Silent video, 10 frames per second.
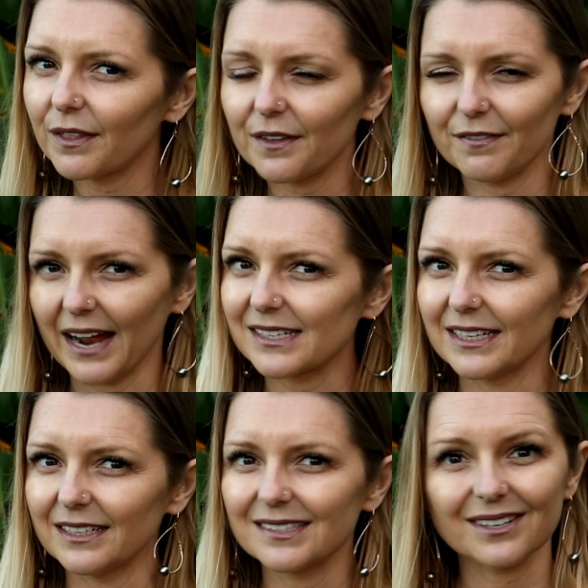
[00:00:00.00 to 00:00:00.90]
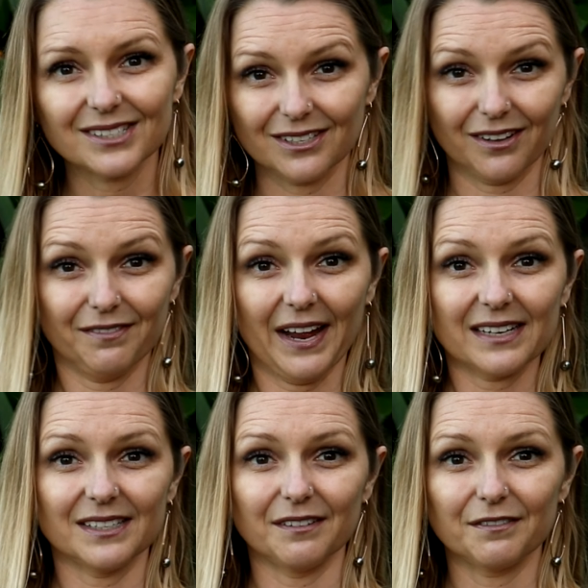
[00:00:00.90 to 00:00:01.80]
that the vaccines are still
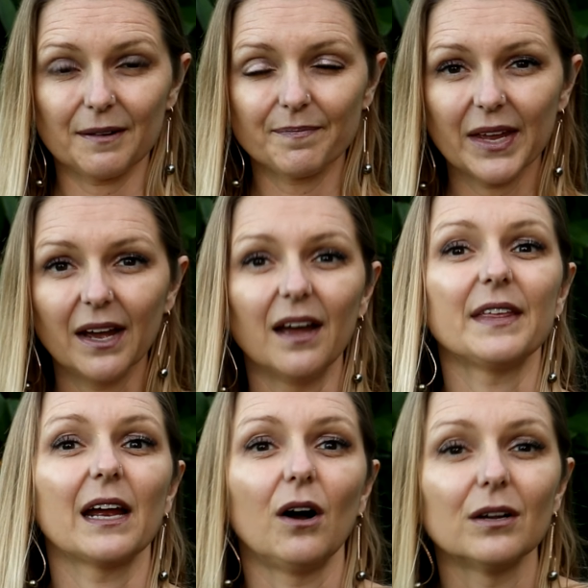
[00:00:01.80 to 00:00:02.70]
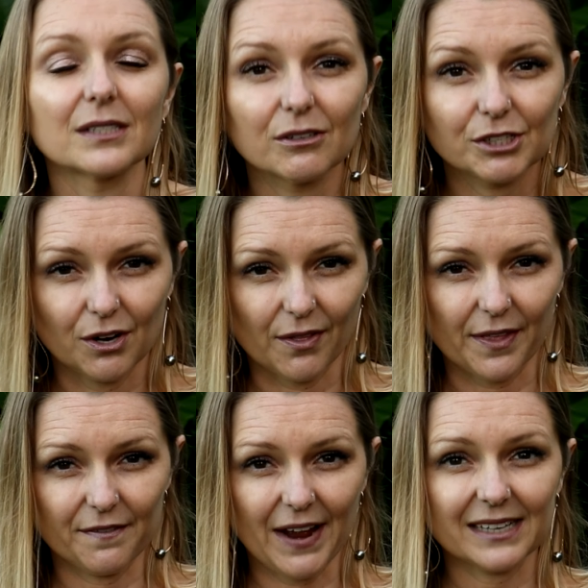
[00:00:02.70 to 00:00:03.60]
effective. They also show
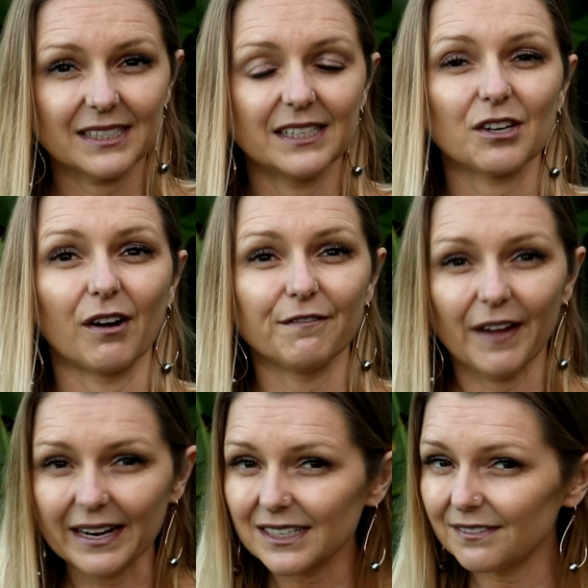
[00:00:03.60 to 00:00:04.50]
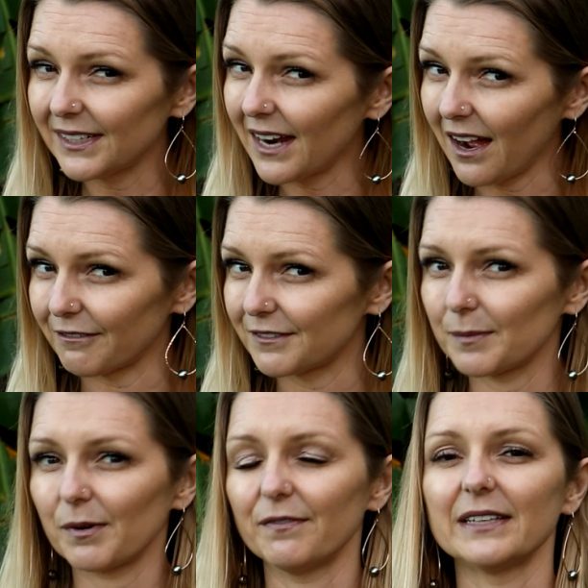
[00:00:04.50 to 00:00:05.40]
that the vaccines are effective enough to
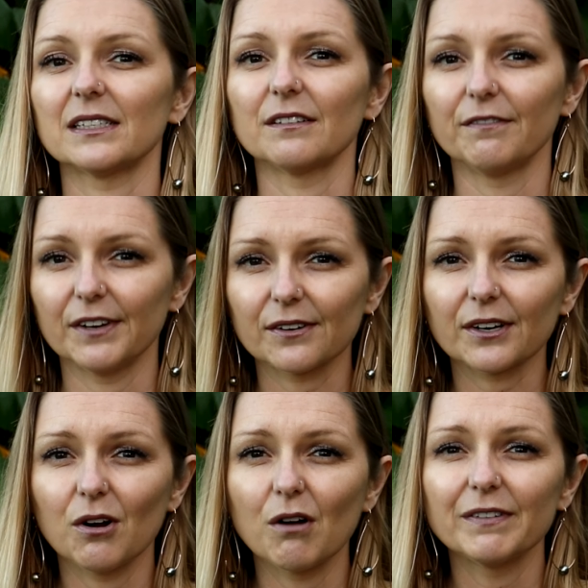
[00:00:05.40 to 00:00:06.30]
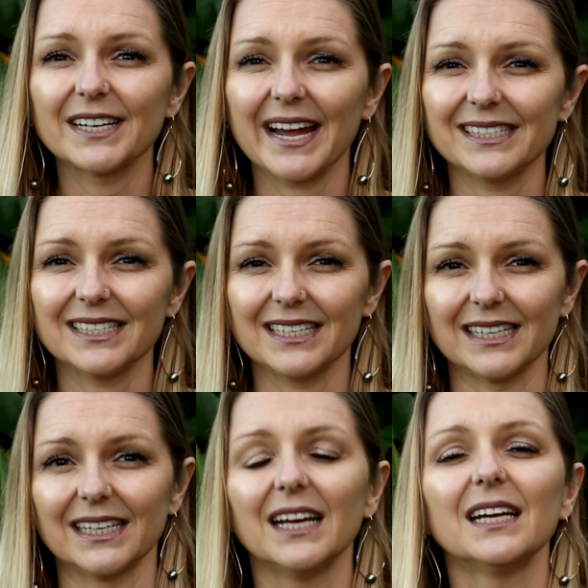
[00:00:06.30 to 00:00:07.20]
prevent severe COVID
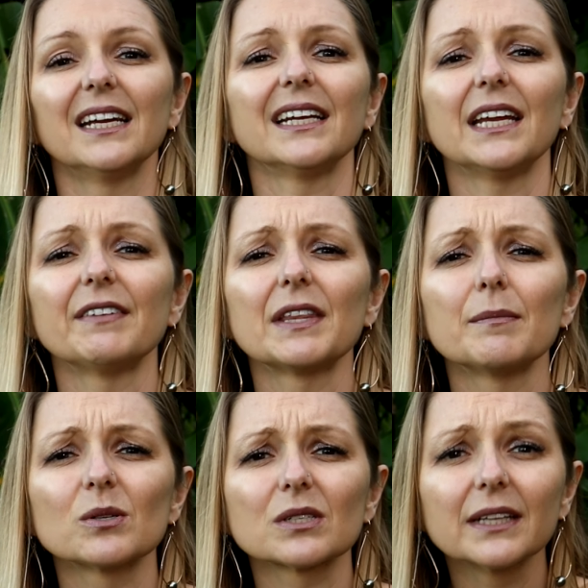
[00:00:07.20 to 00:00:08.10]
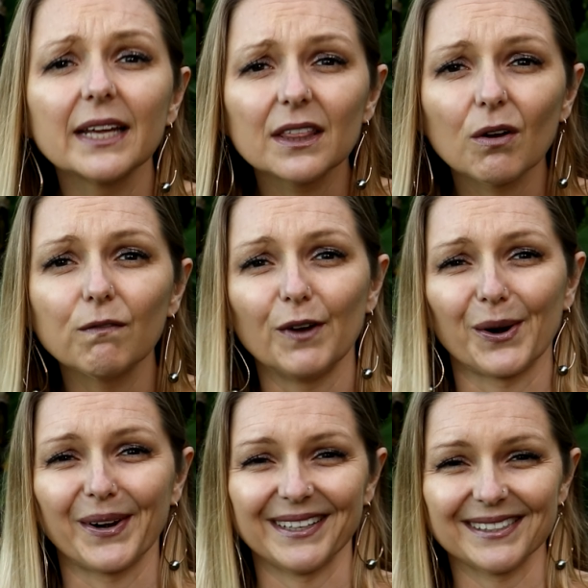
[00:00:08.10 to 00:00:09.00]
19 in even the most lethal
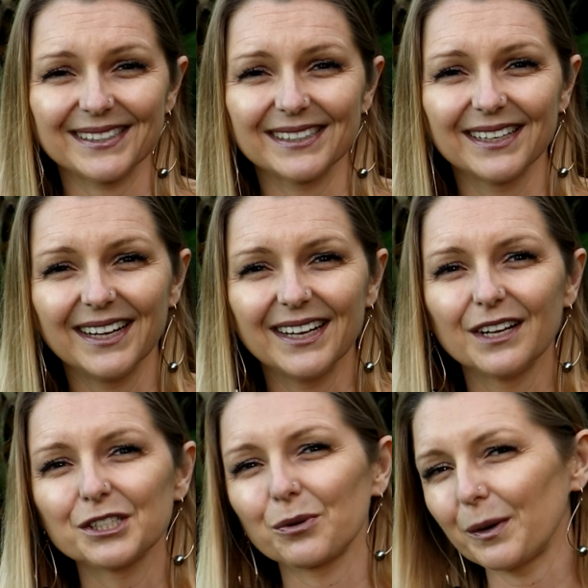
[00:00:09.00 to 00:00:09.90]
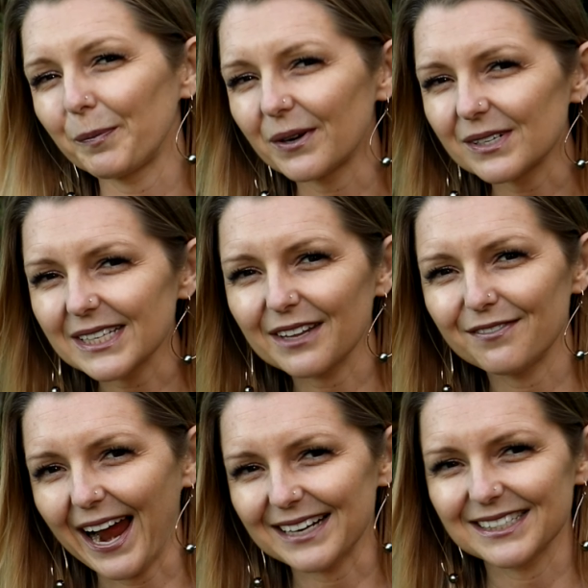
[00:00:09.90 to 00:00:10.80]
variants. So it appears that the
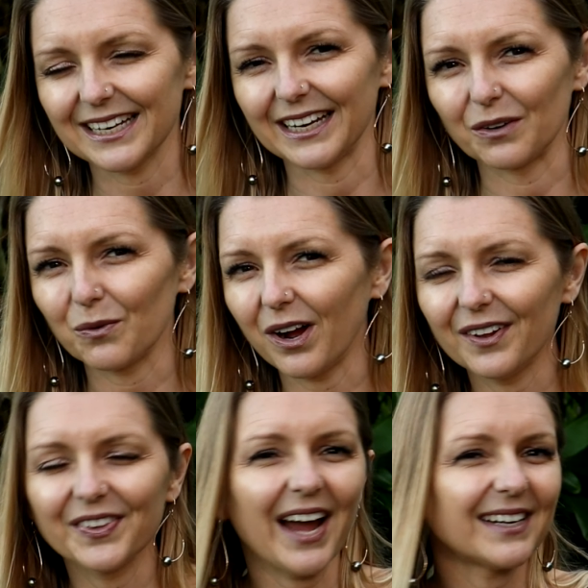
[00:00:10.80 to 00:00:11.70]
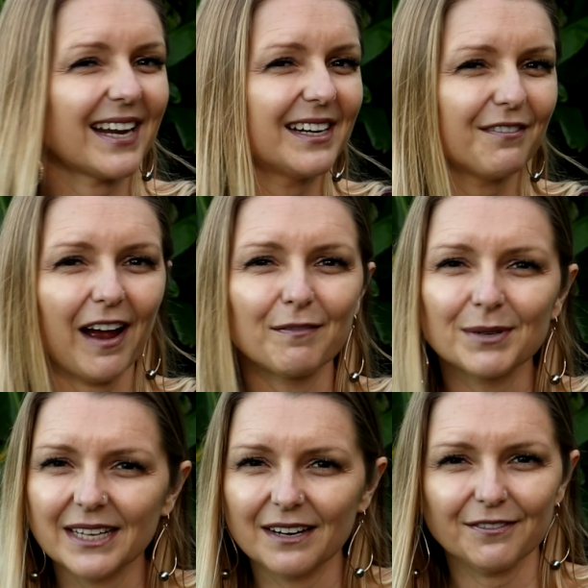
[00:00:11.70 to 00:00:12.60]
vaccine, while not
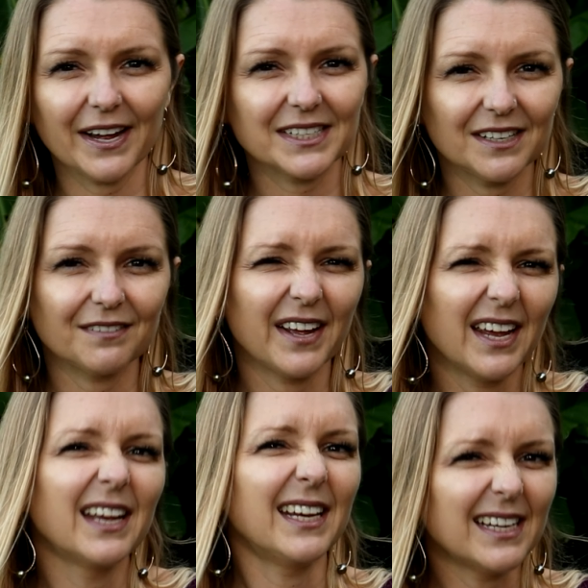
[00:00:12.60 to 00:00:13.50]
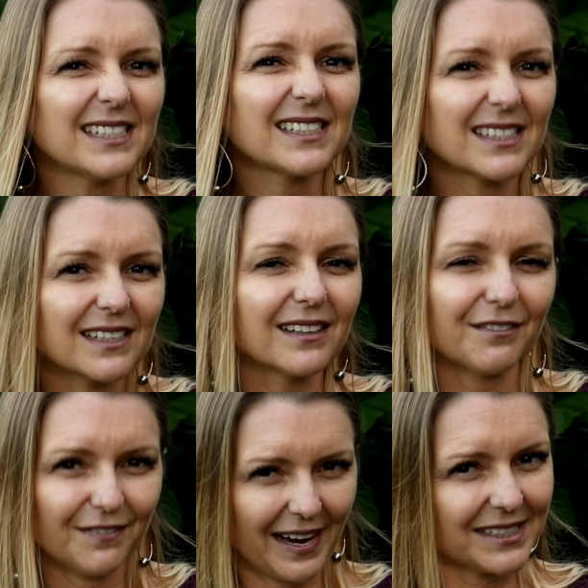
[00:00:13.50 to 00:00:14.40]
95% effective, is still
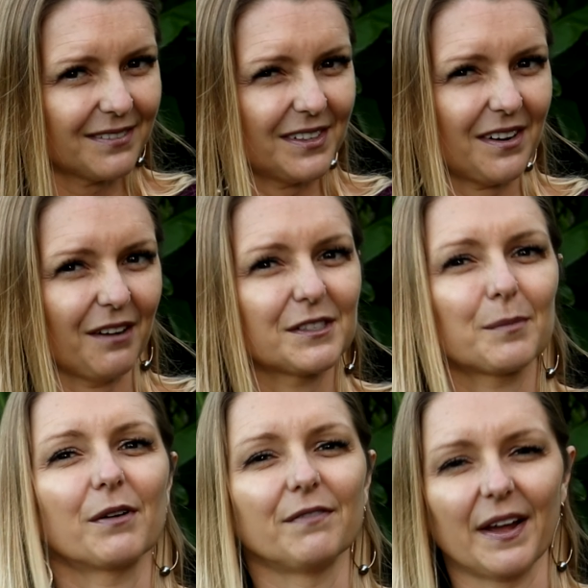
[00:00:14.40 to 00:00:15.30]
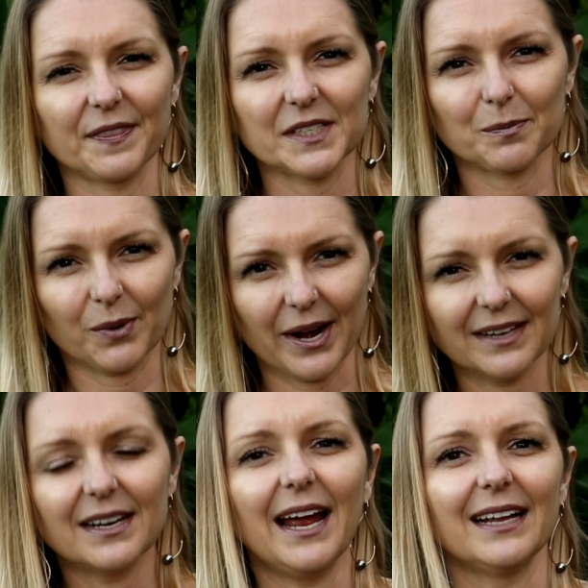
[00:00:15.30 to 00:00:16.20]
effective enough to prevent the
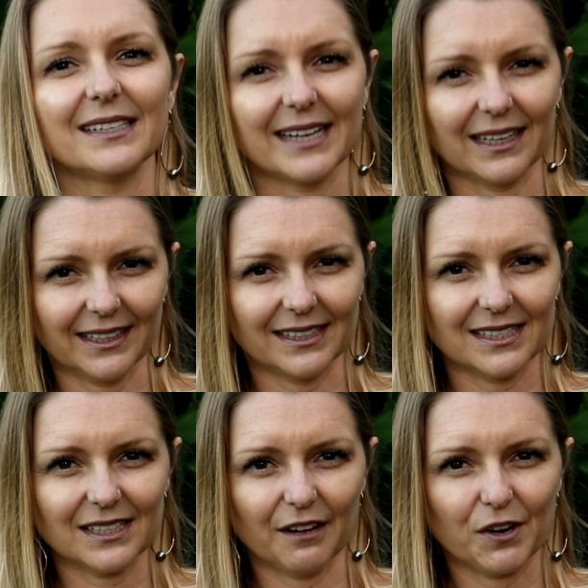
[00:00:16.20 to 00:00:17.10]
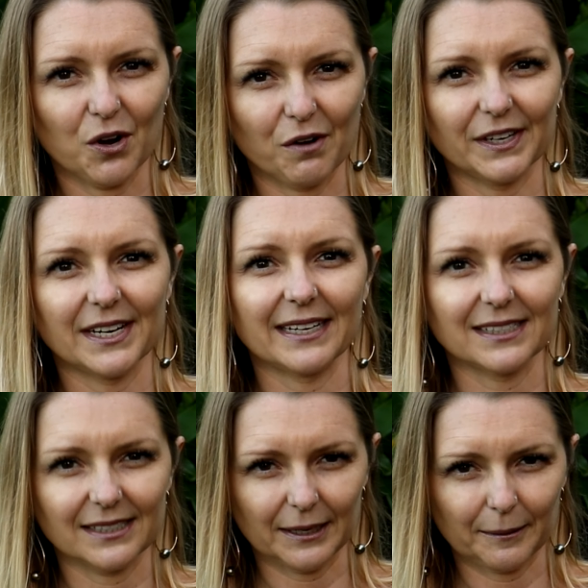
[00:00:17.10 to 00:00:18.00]
spread and deadliness of COVID
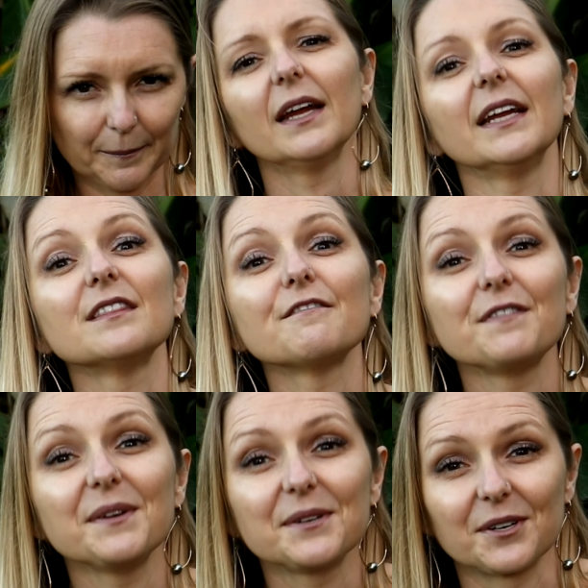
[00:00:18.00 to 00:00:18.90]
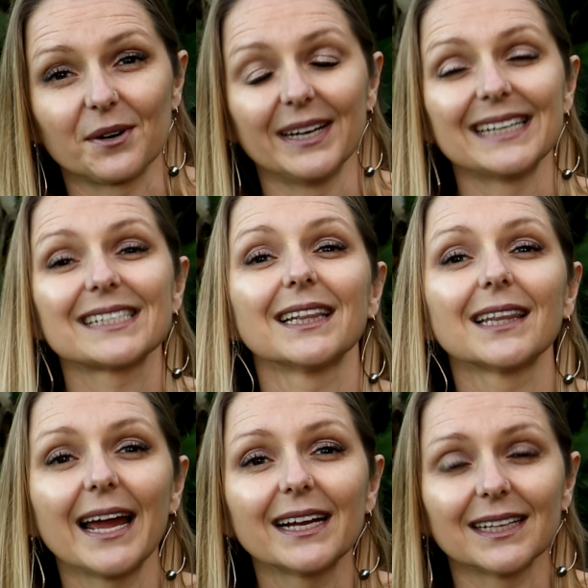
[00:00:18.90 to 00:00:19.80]
19. In the future, it's
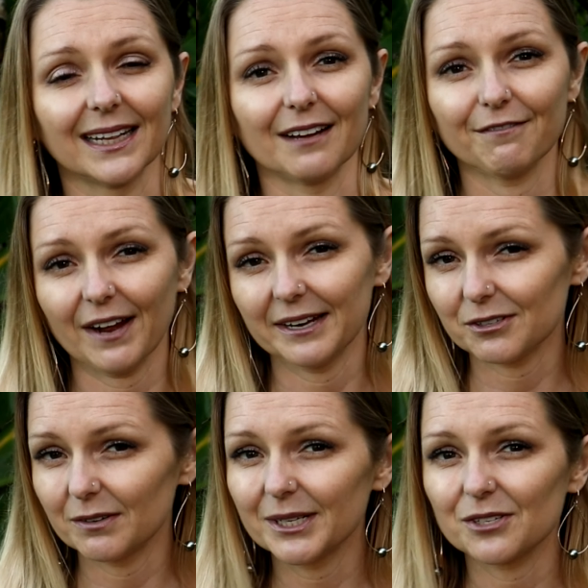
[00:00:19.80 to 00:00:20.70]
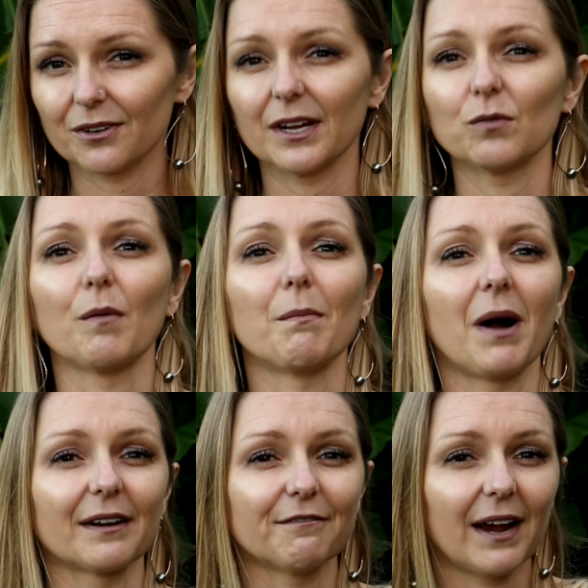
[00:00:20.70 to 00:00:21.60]
likely that Pfizer and Moderna will
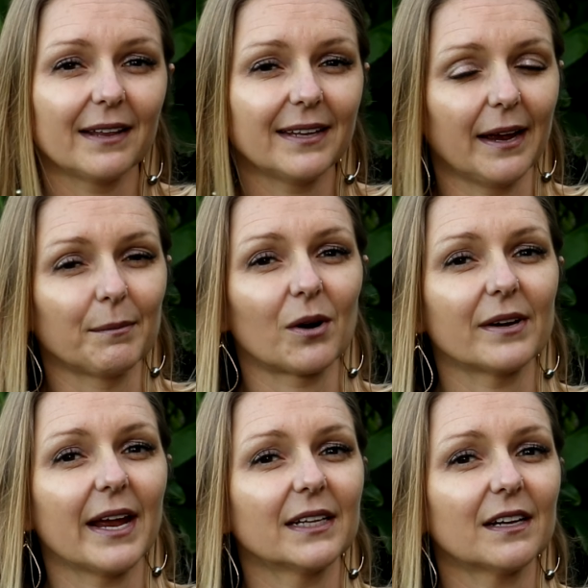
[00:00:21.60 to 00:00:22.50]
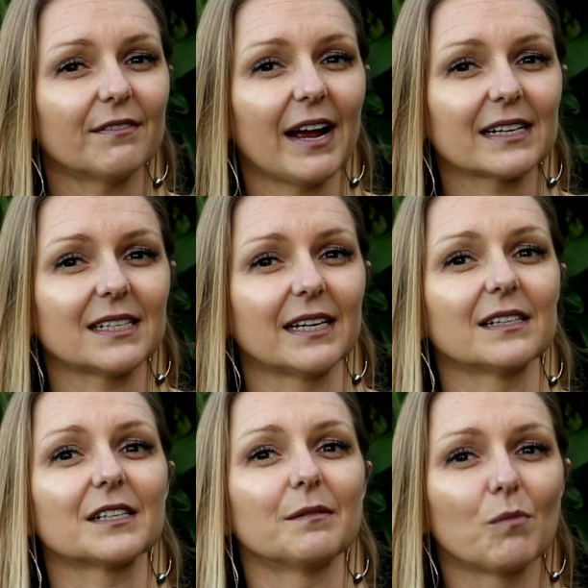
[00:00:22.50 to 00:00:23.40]
modify the mRNA in their
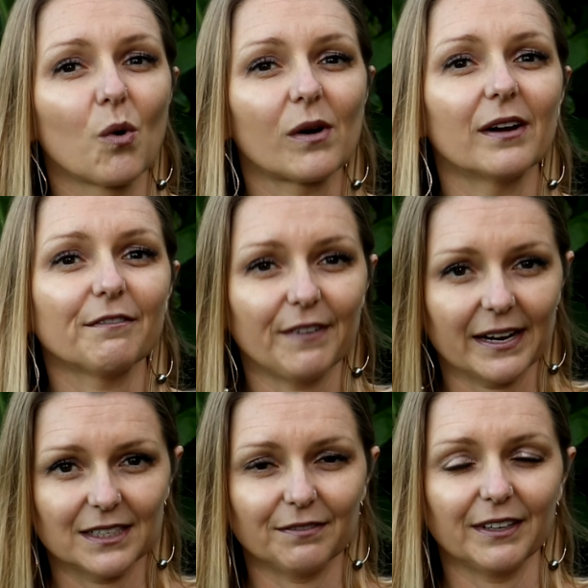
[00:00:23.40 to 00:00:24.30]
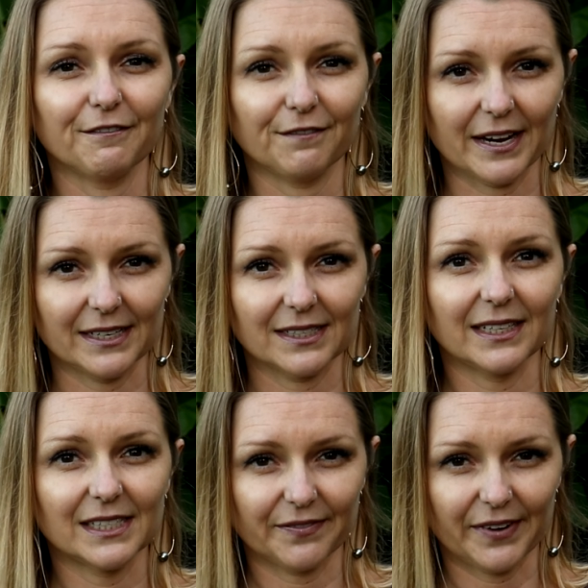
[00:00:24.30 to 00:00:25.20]
vaccine to more effectively fight these